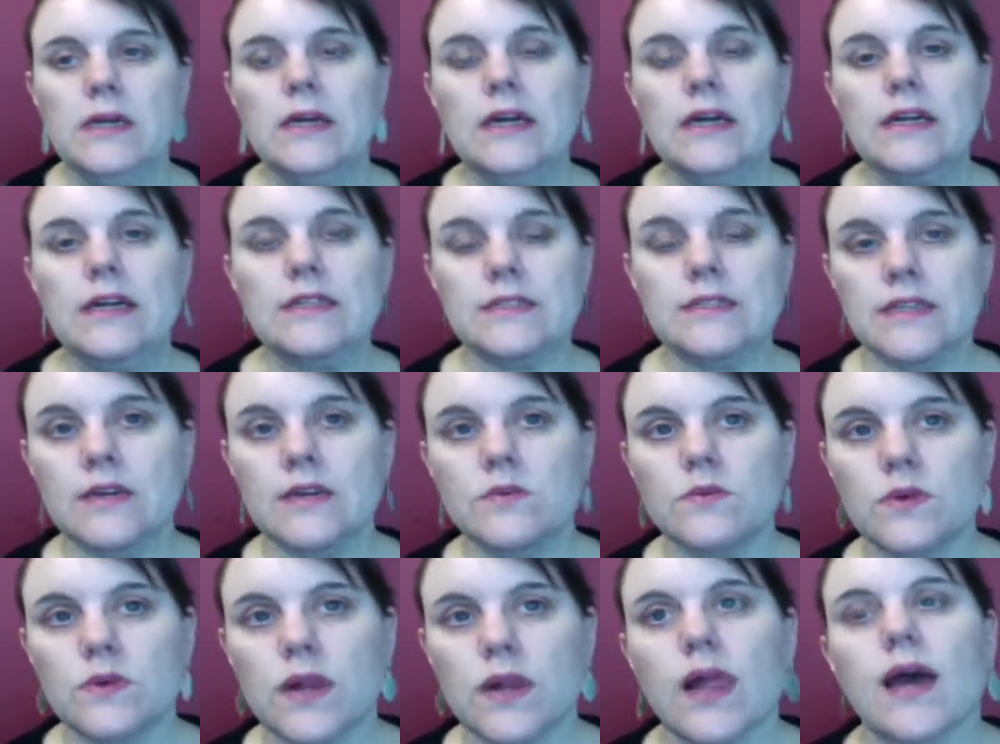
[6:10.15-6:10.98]
Instead,
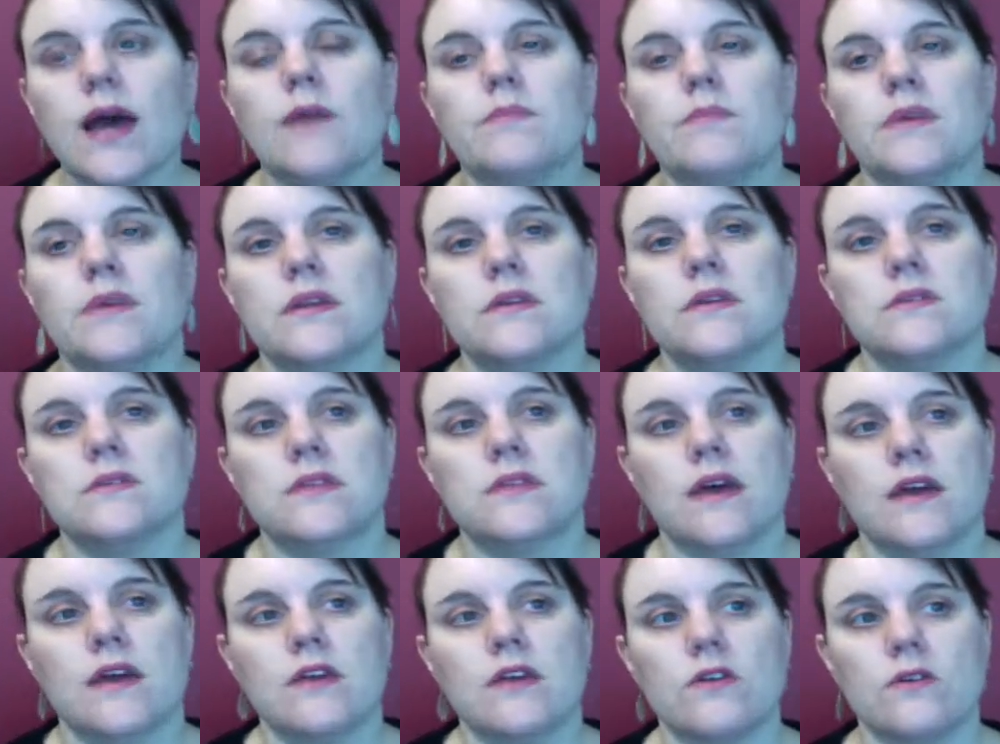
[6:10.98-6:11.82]
what will happen is
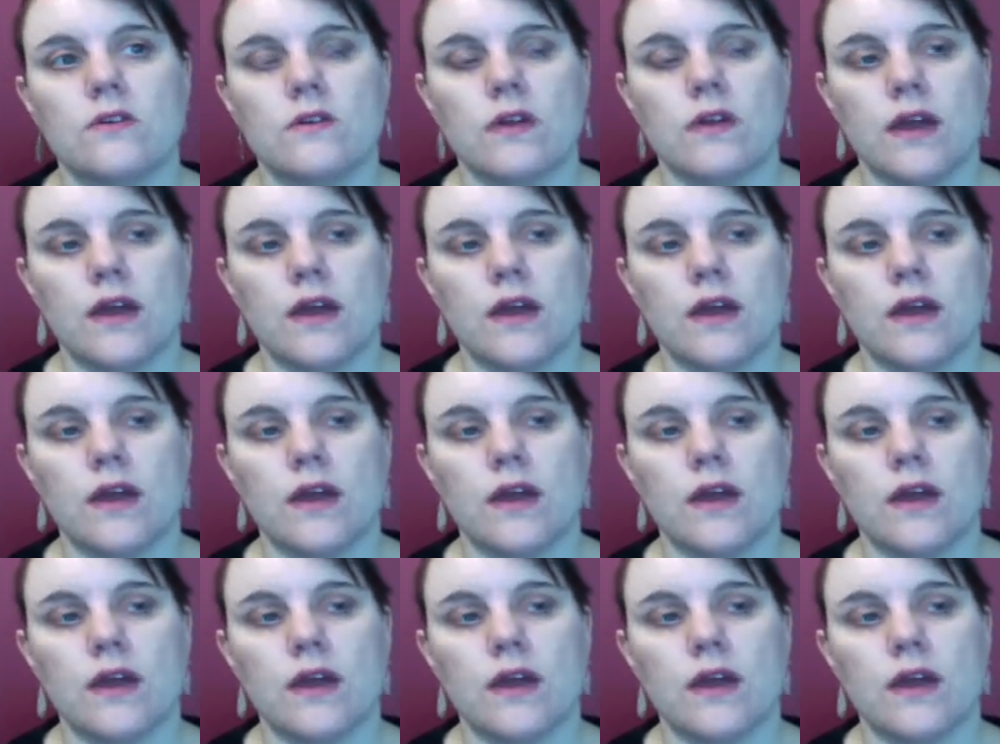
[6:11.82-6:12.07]
that your